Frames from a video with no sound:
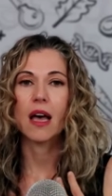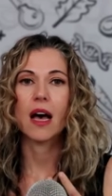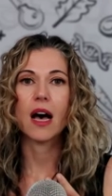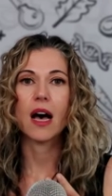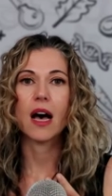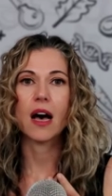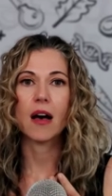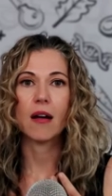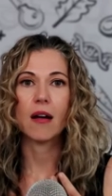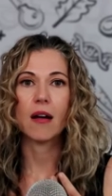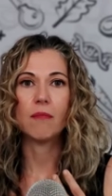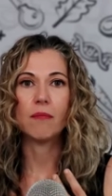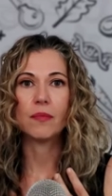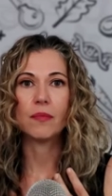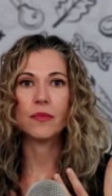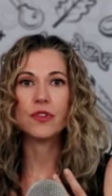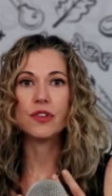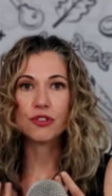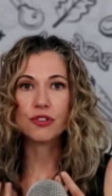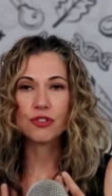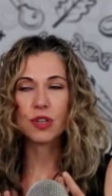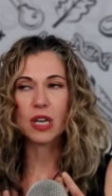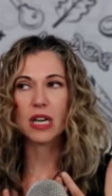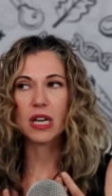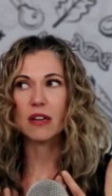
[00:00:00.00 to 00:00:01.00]
um,
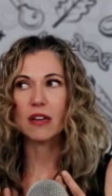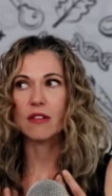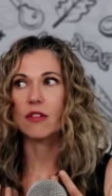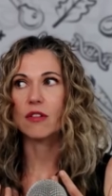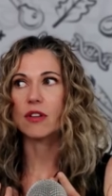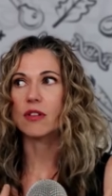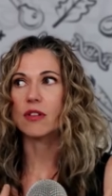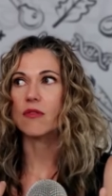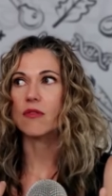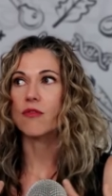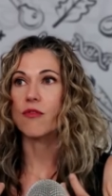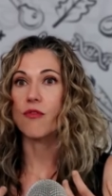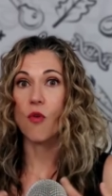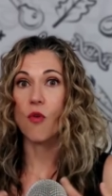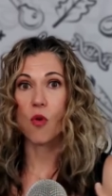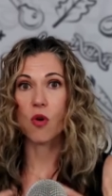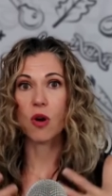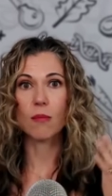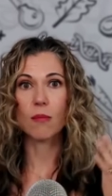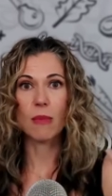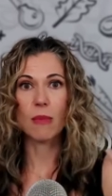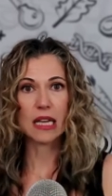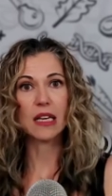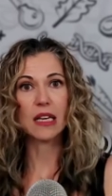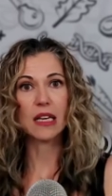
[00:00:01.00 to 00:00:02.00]
nutrient
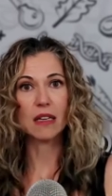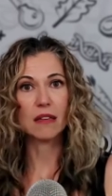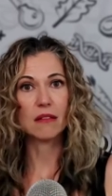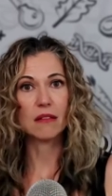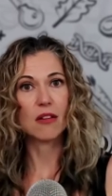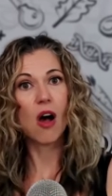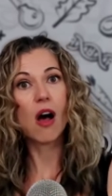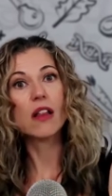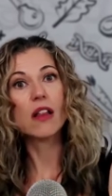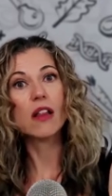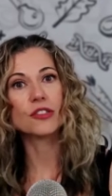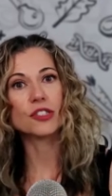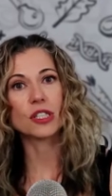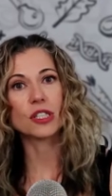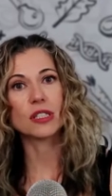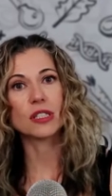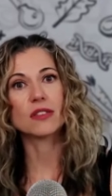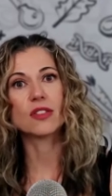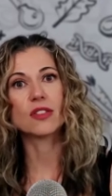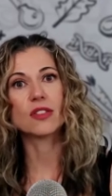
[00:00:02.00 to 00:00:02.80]
for making collagen.